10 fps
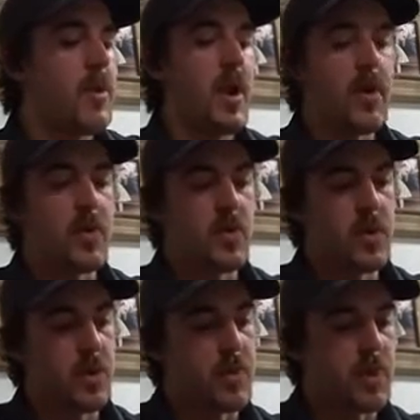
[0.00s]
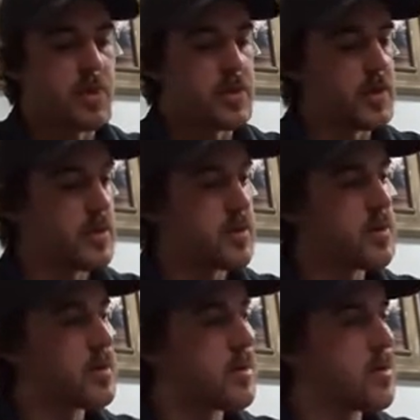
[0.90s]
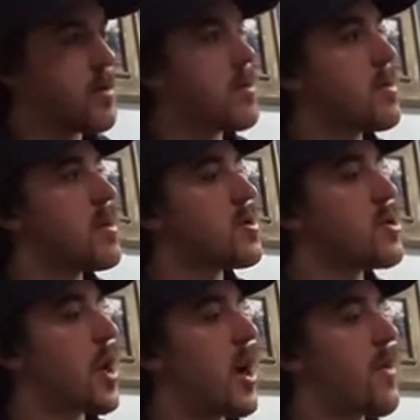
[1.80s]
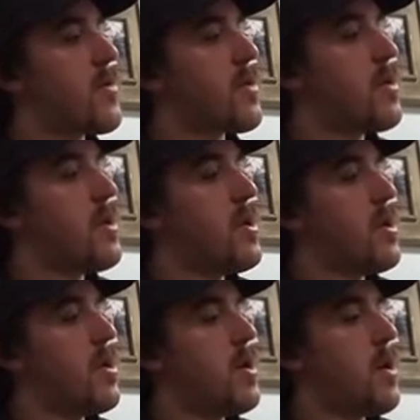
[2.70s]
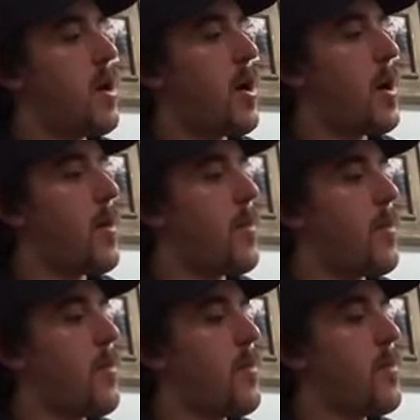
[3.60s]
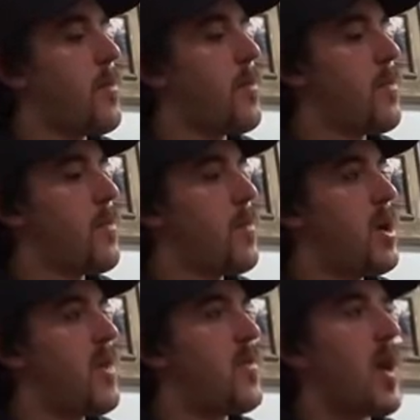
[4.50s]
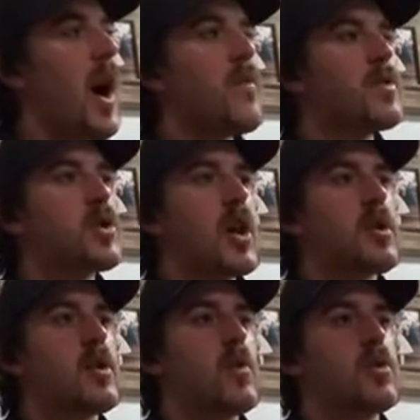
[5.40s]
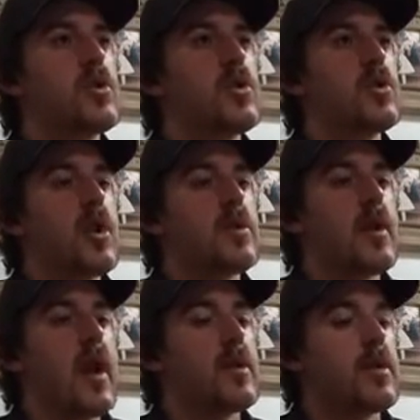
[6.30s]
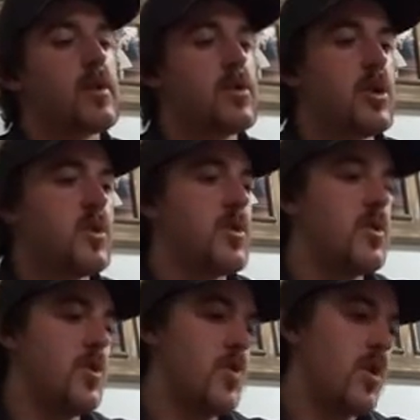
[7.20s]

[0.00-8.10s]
nothing really beats this shaft. If you haven't checked out Sure Shot's locks, I suggest you do.